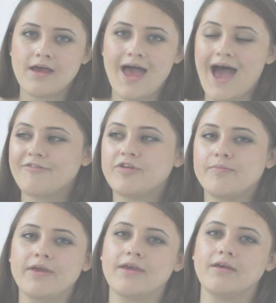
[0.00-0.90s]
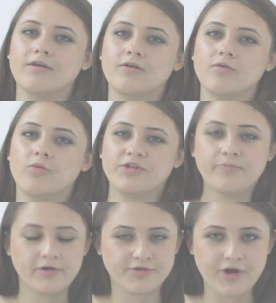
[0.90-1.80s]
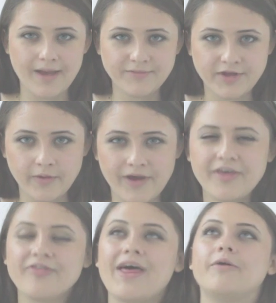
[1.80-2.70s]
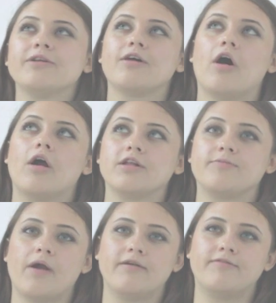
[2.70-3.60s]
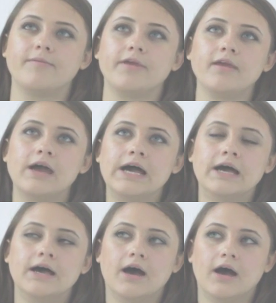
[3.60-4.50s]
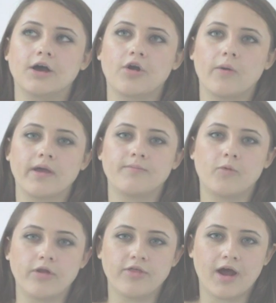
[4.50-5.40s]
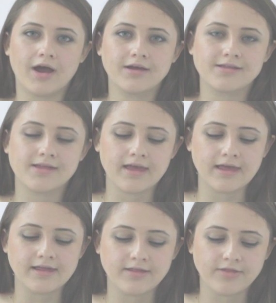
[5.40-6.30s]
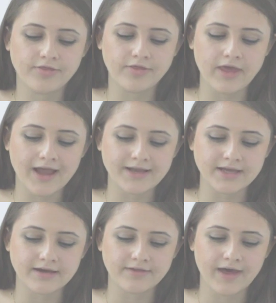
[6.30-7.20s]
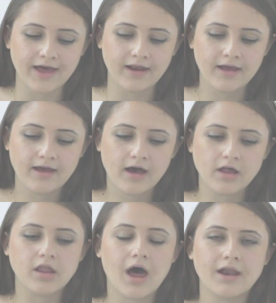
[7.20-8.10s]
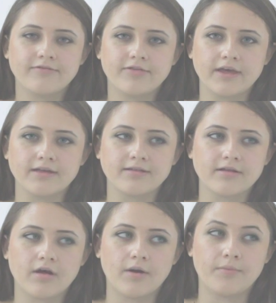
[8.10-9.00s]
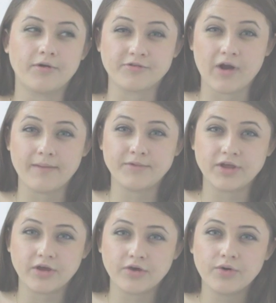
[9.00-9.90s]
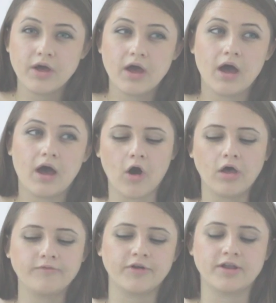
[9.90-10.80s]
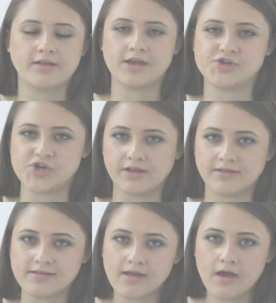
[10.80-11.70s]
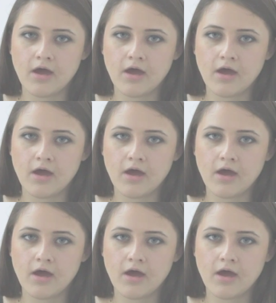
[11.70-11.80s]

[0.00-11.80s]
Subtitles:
have to be what's prescribed to you. I think that was the hardest part for me growing up Orthodox, is the idea that a lot of things are prescribed to you. All of your decisions